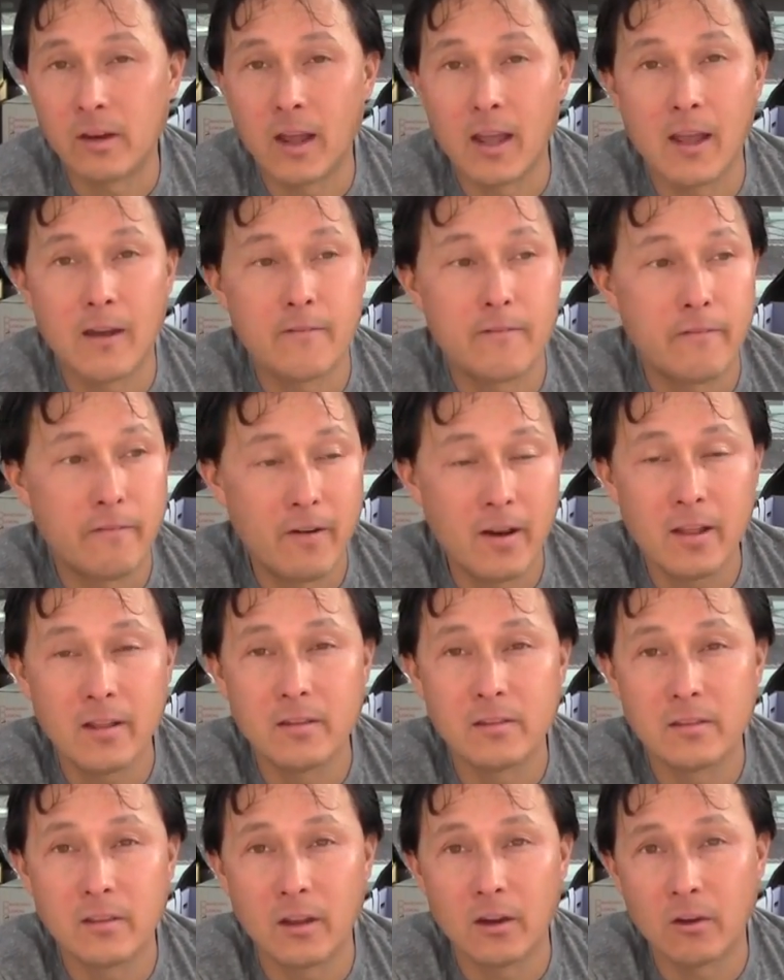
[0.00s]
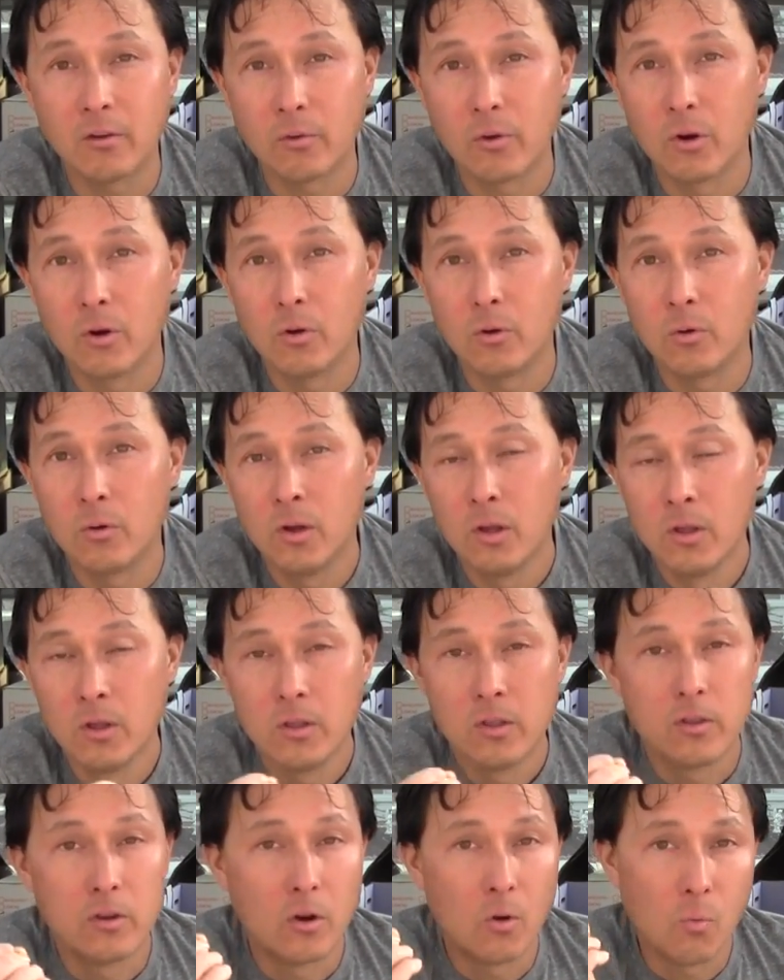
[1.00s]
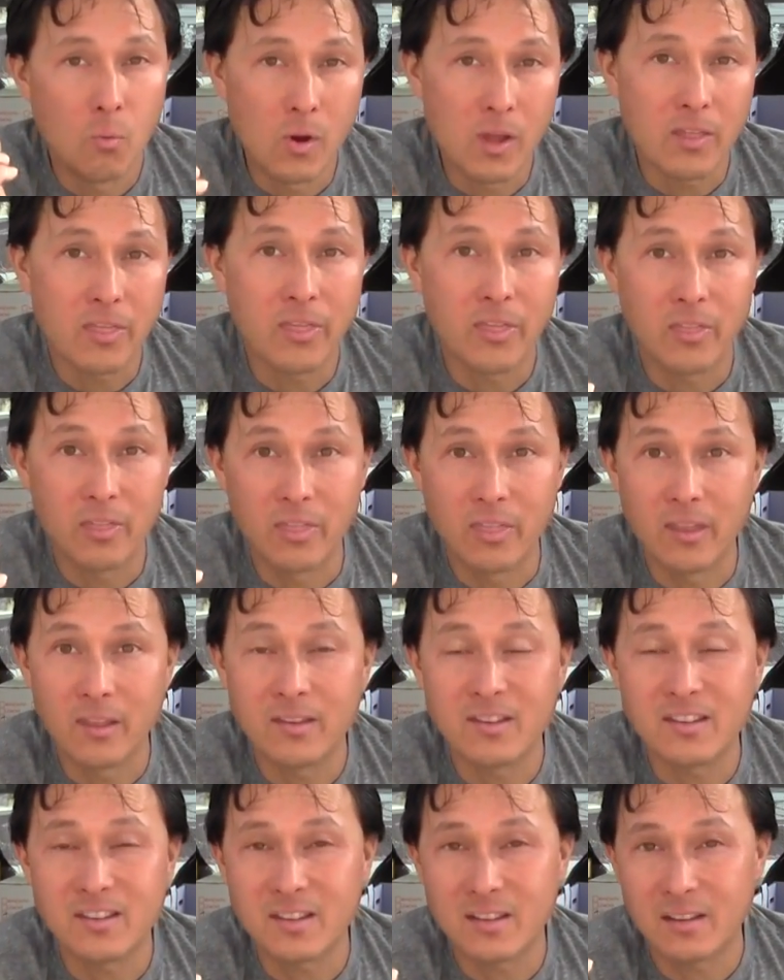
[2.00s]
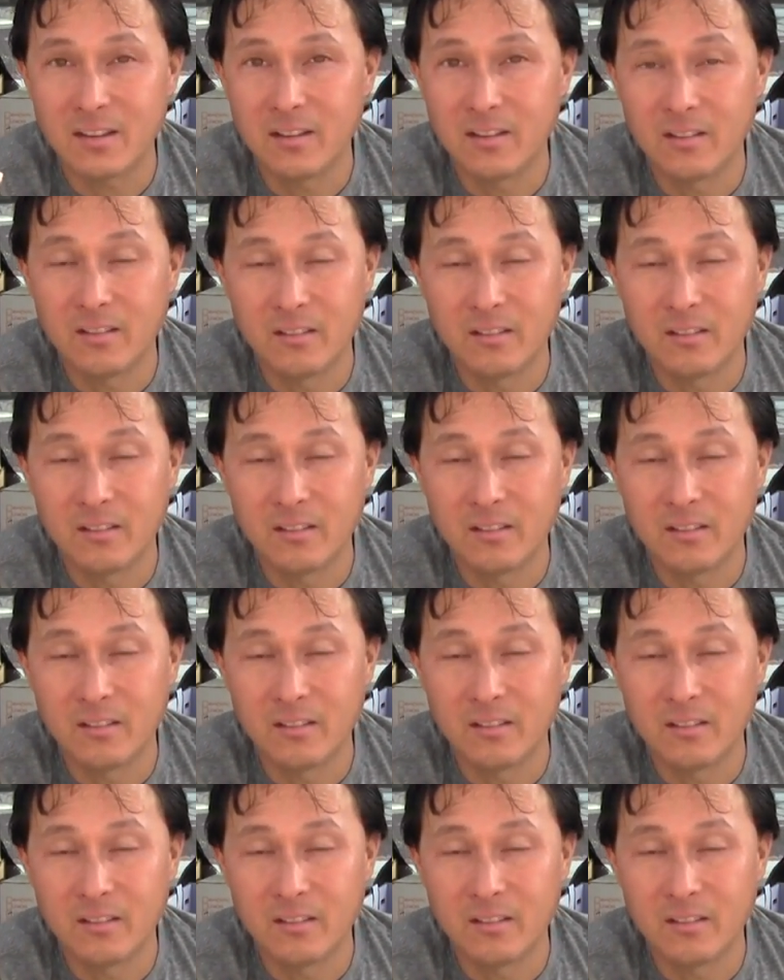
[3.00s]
And I have friends that grow, you know, with this